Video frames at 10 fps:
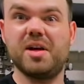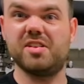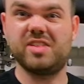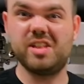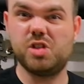
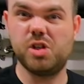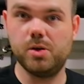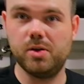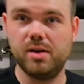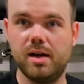gonna teach
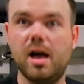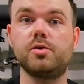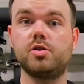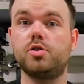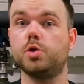you
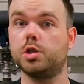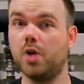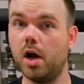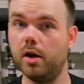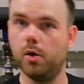how to do a
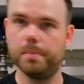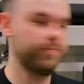dry hop.